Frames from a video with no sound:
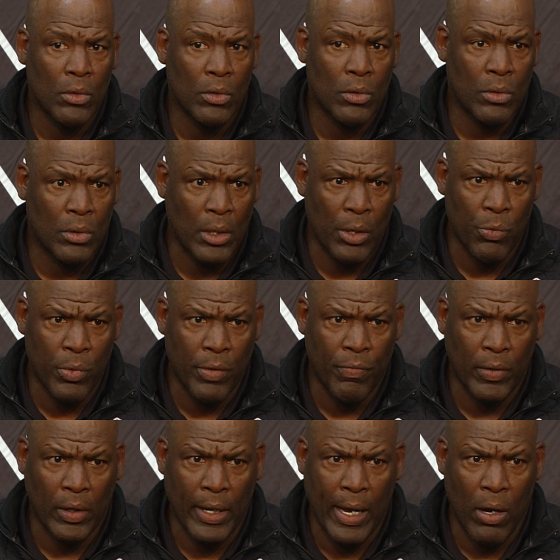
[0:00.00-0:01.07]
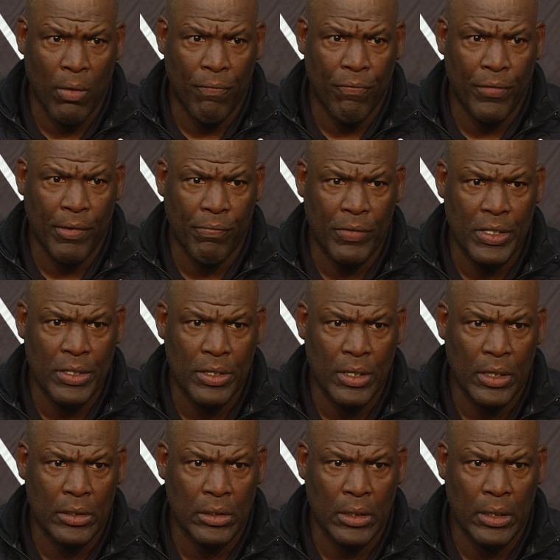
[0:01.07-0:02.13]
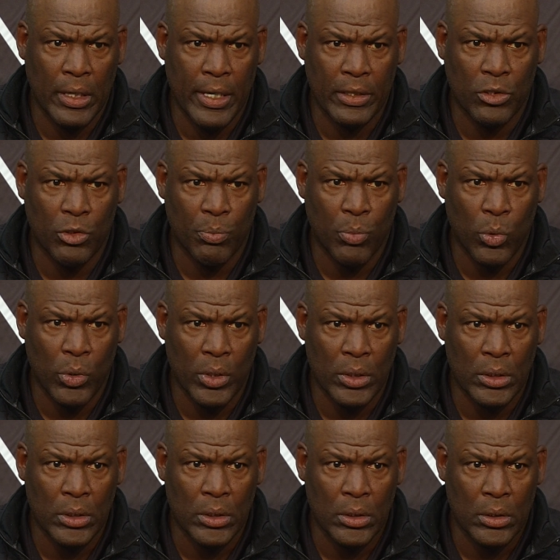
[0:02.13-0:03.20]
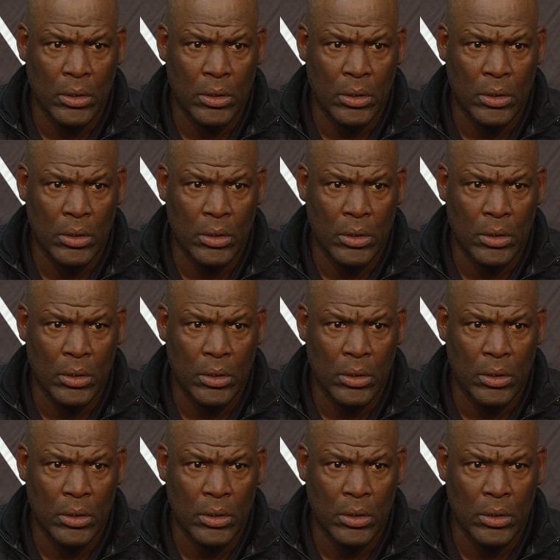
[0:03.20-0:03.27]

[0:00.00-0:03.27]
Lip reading: You say we've allowed 56 unanswered points?